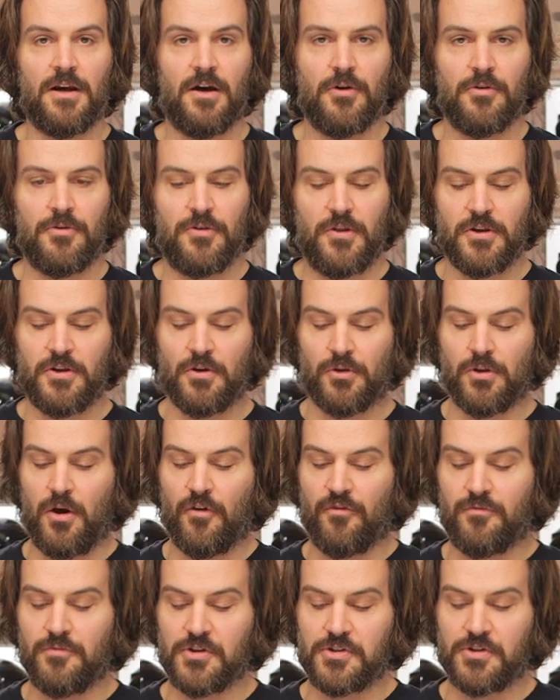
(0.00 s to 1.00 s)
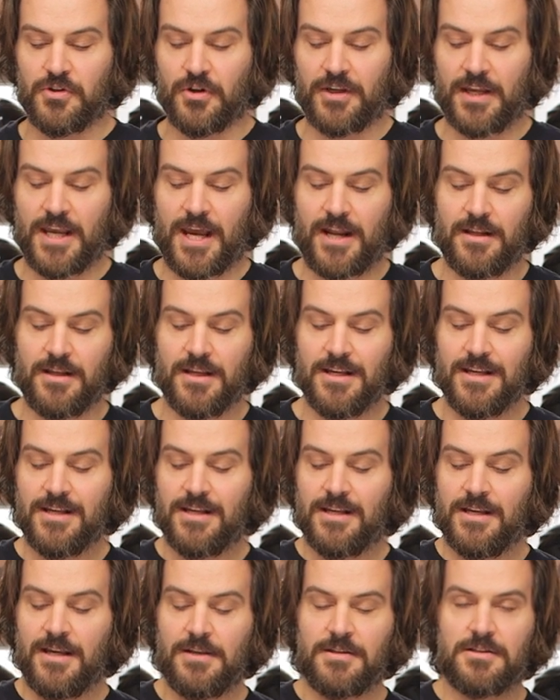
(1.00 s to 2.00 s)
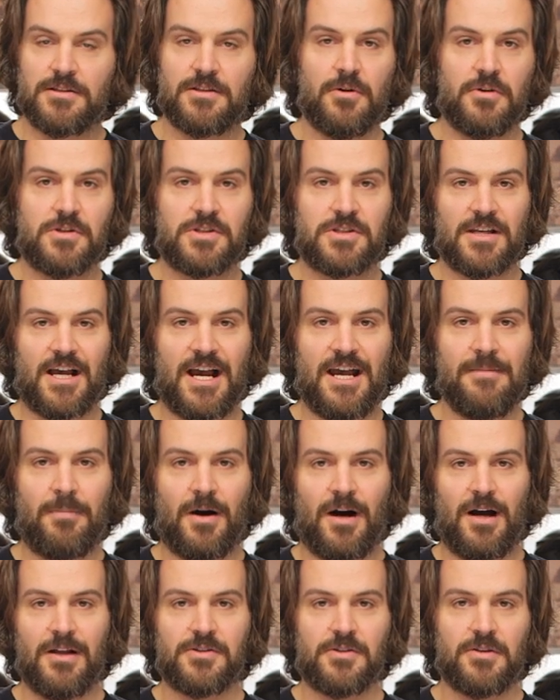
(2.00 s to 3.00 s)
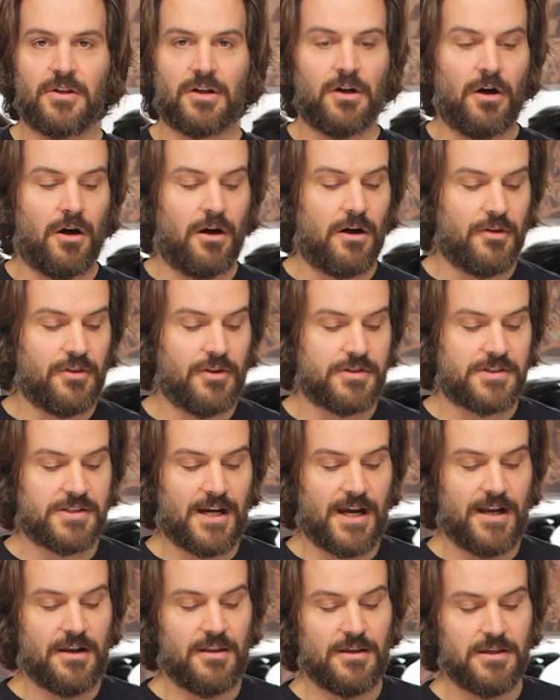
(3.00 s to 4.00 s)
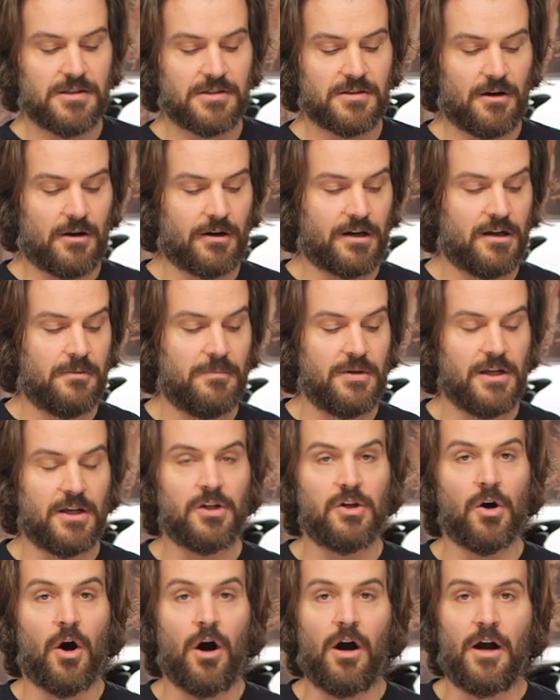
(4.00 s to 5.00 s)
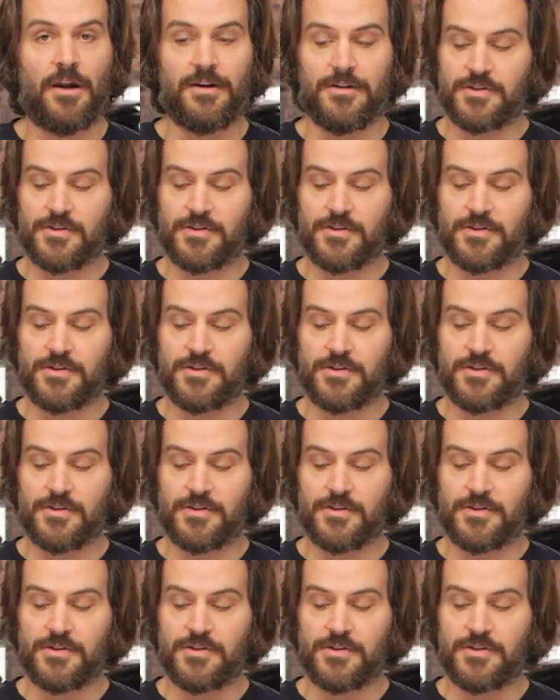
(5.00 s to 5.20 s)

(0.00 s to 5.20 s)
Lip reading: other thing you'll know from just looking at it is those side pods on the side of this are gonna be gone.